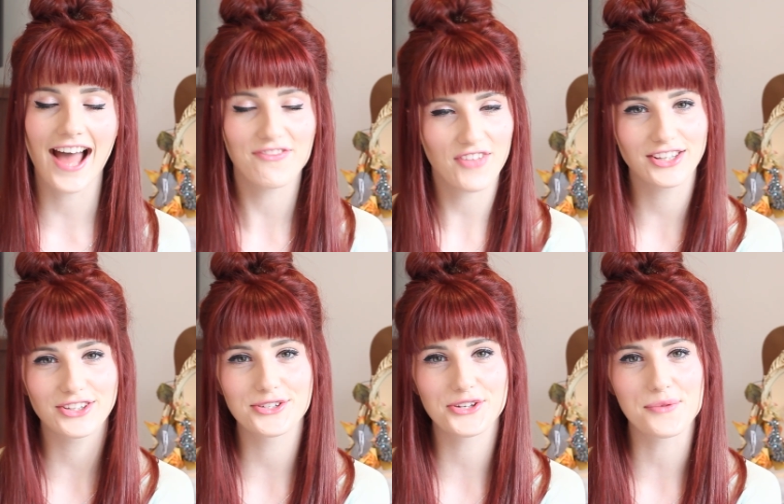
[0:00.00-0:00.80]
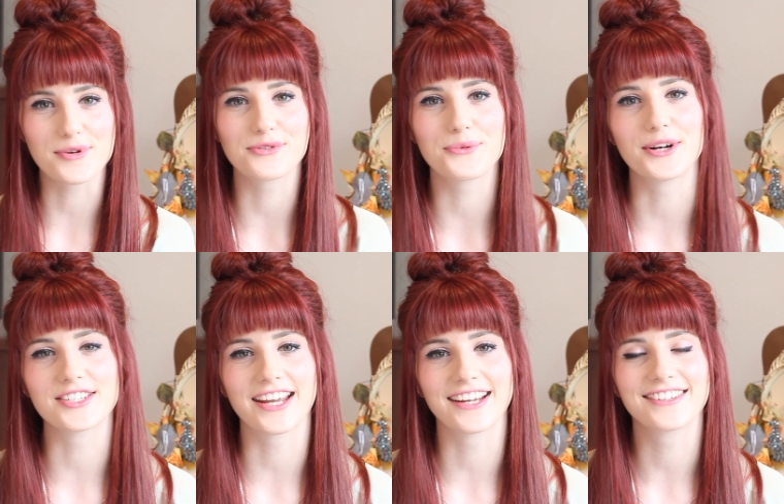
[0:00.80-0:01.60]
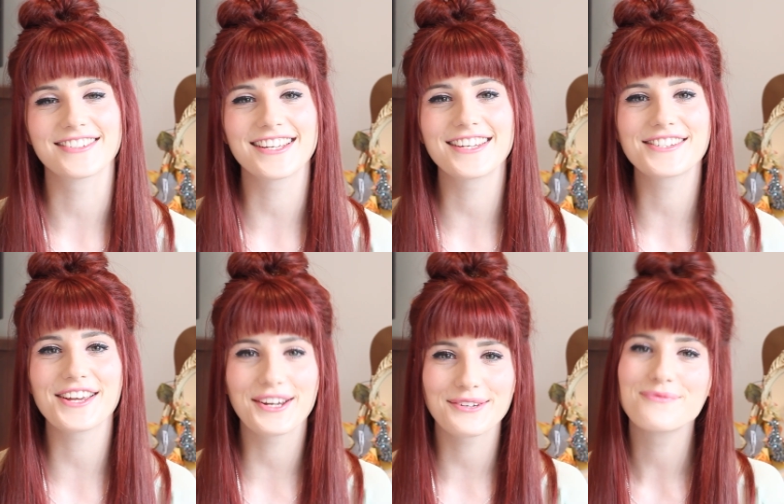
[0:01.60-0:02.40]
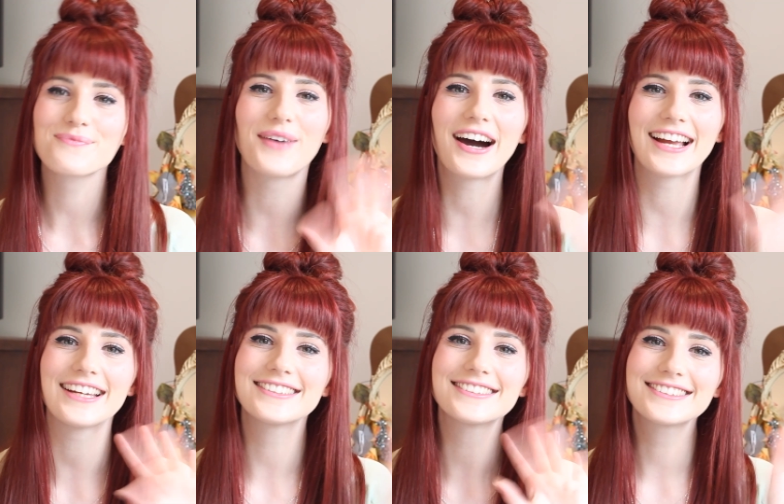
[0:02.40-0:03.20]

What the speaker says: And thank you so much for watching. I'll see you soon. Bye.